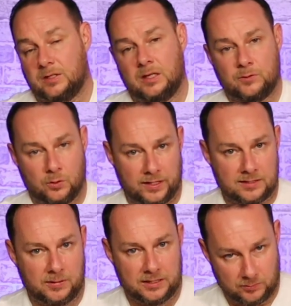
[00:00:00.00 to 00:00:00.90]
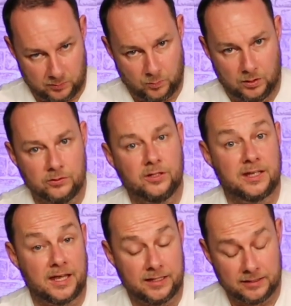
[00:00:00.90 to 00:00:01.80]
If you only had to place it with one, you're
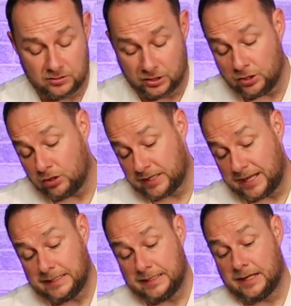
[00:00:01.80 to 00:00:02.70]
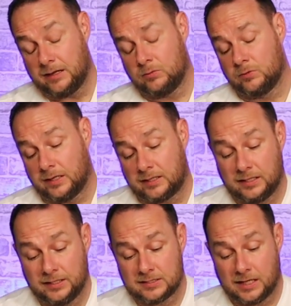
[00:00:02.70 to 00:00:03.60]
gaining. So you're not gaining now. That
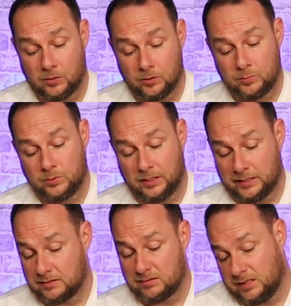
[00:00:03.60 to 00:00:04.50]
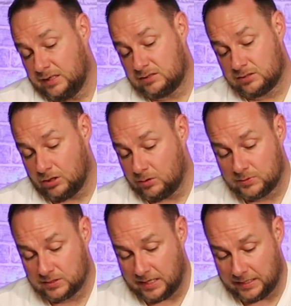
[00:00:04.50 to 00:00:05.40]
clears that up, and it
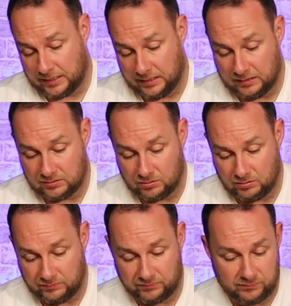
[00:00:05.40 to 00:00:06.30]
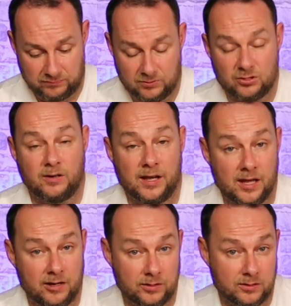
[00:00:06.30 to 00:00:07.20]
stops any sort of grey
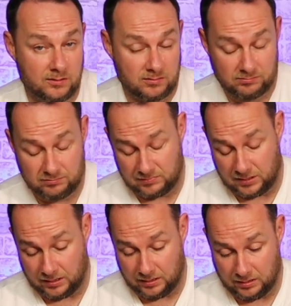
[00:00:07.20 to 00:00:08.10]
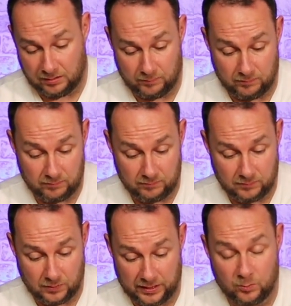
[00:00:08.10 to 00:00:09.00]
areas
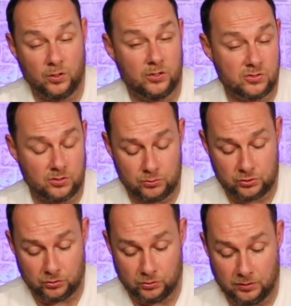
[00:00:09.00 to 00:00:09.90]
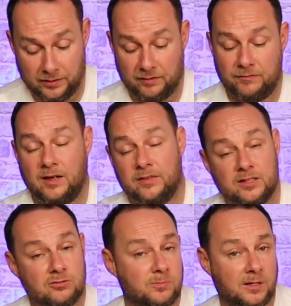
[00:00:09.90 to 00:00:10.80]
where you weren't too sure. And the fact that
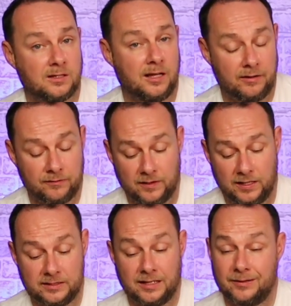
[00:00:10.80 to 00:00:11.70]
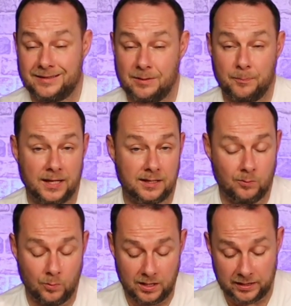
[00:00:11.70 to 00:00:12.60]
it's just been clarified now and it's in black
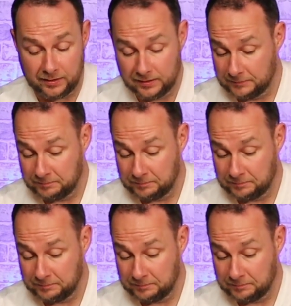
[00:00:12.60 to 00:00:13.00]
and white